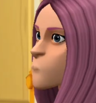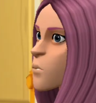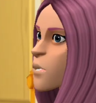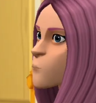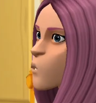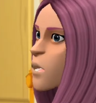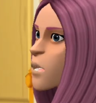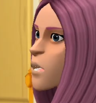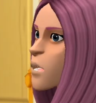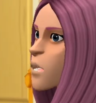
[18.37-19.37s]
I hope we
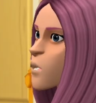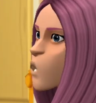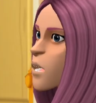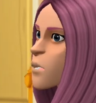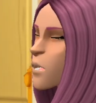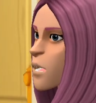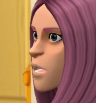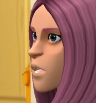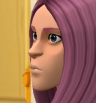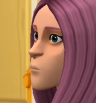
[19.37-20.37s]
get eggs once
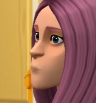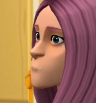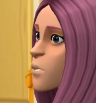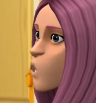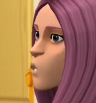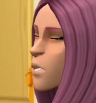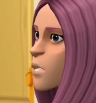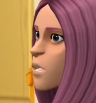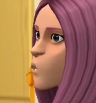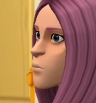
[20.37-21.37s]
again, because
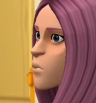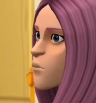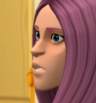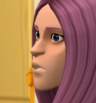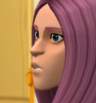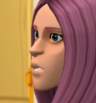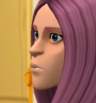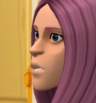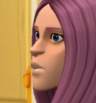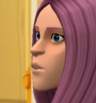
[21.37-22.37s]
eggs are my
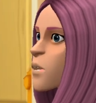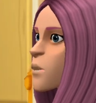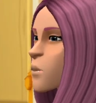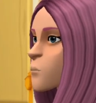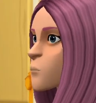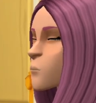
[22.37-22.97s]
favorite breakfast.